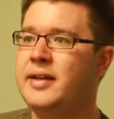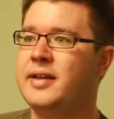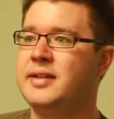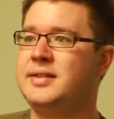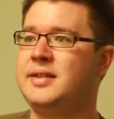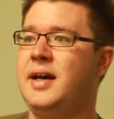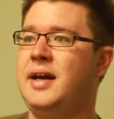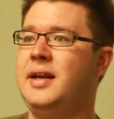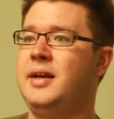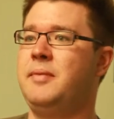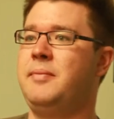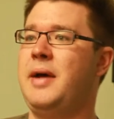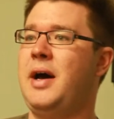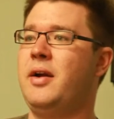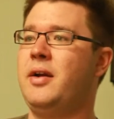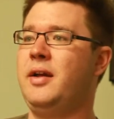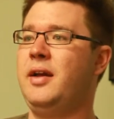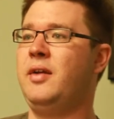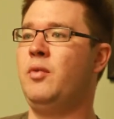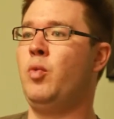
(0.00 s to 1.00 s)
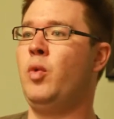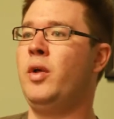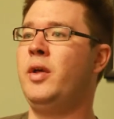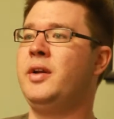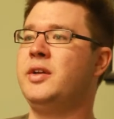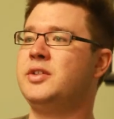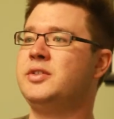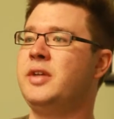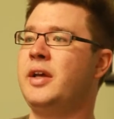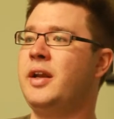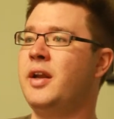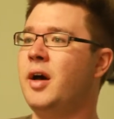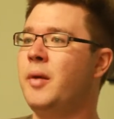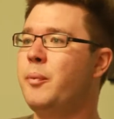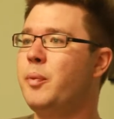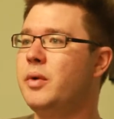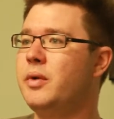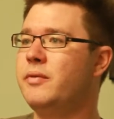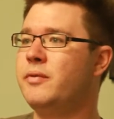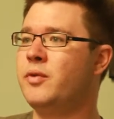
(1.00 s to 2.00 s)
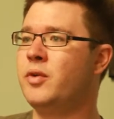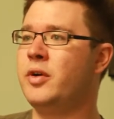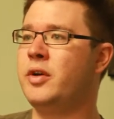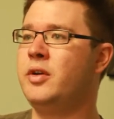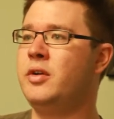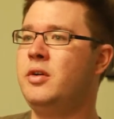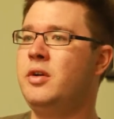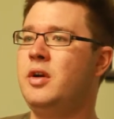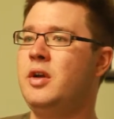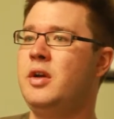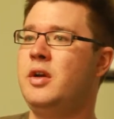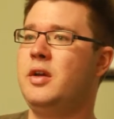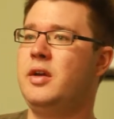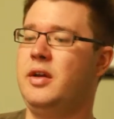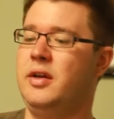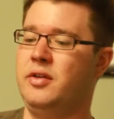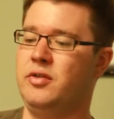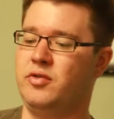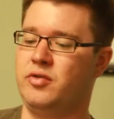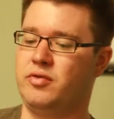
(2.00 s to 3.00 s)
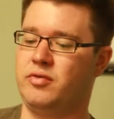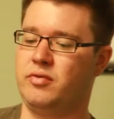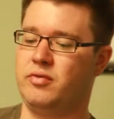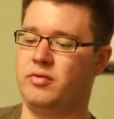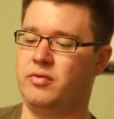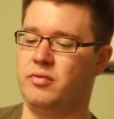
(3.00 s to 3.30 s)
excited about it and willing to stand up for you is